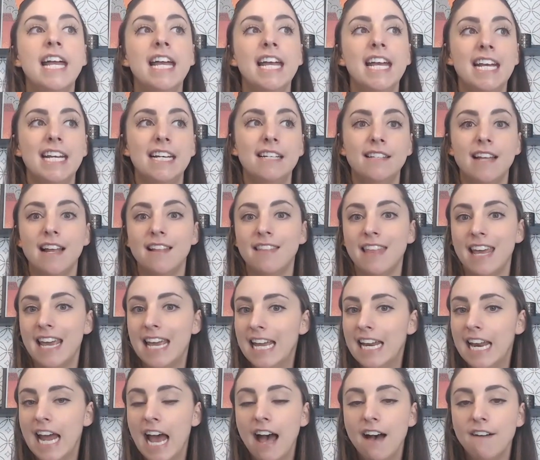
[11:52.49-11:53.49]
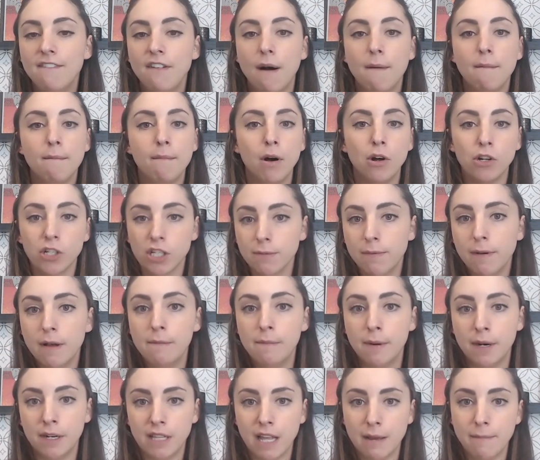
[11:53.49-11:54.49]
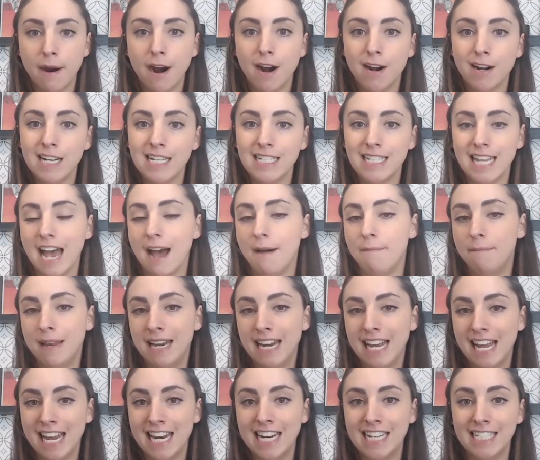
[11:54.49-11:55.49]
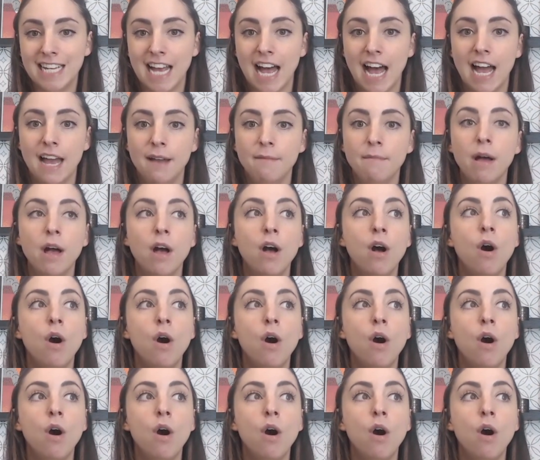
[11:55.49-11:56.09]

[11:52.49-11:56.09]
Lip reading: is that they can have multiple birthday parties happening at a time